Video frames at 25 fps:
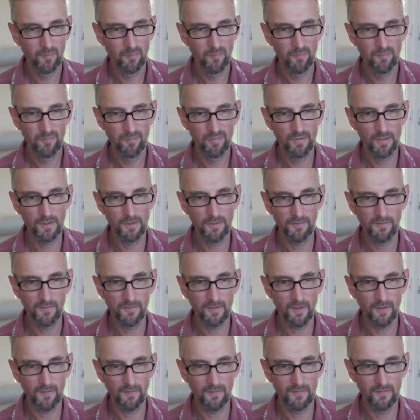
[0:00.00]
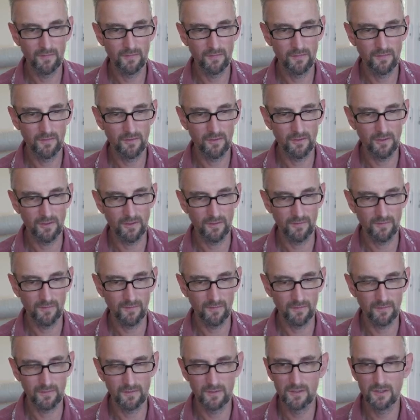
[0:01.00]
process just to
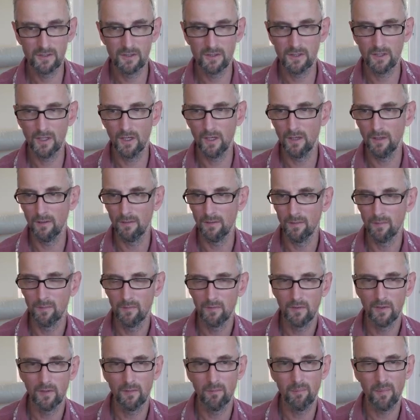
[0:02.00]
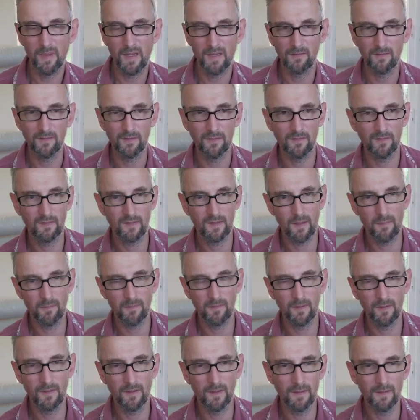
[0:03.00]
show the sort of basic steps
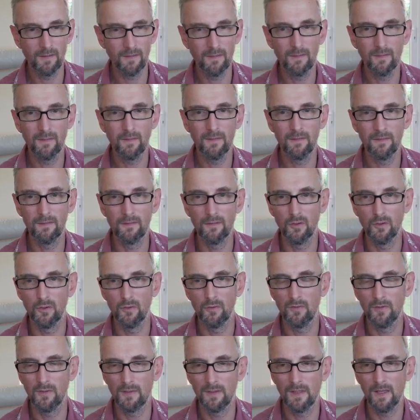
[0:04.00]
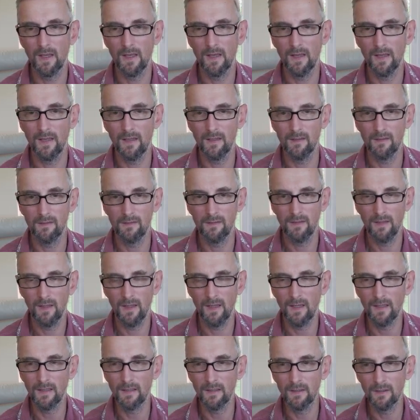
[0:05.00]
that I do to get a
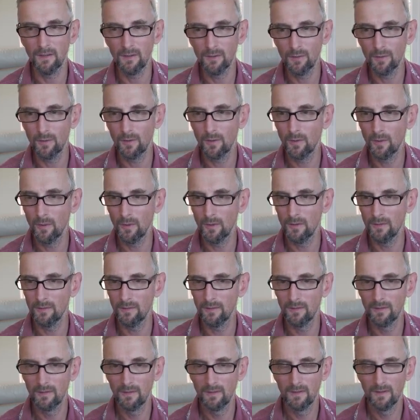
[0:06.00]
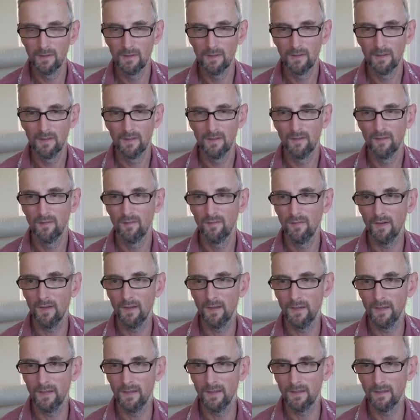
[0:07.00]
new quad
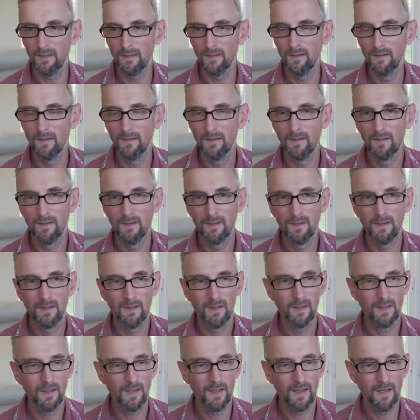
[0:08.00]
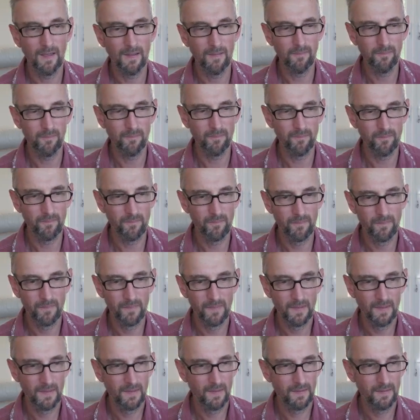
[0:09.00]
flying.
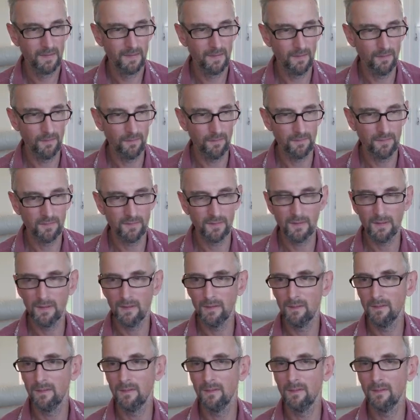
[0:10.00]
There are obviously